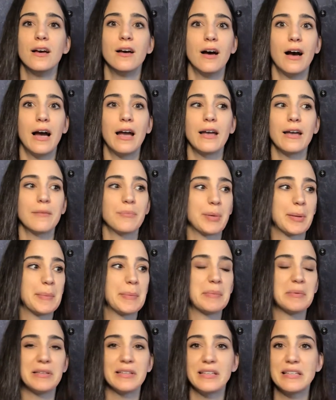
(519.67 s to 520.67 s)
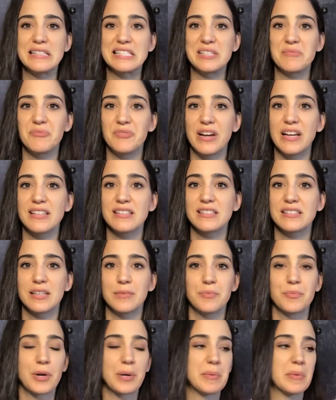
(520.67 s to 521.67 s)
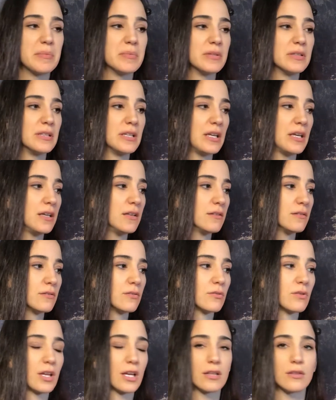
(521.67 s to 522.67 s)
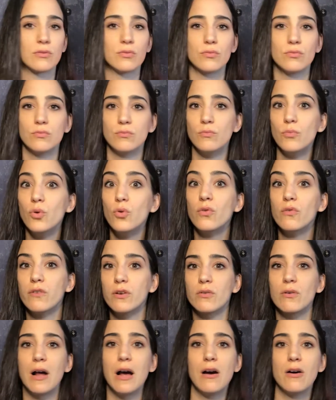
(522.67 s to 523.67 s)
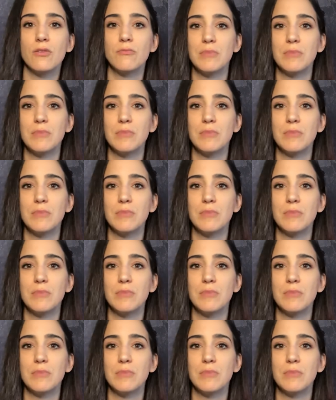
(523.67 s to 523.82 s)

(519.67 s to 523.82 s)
I probably need some rest, I probably need to move around,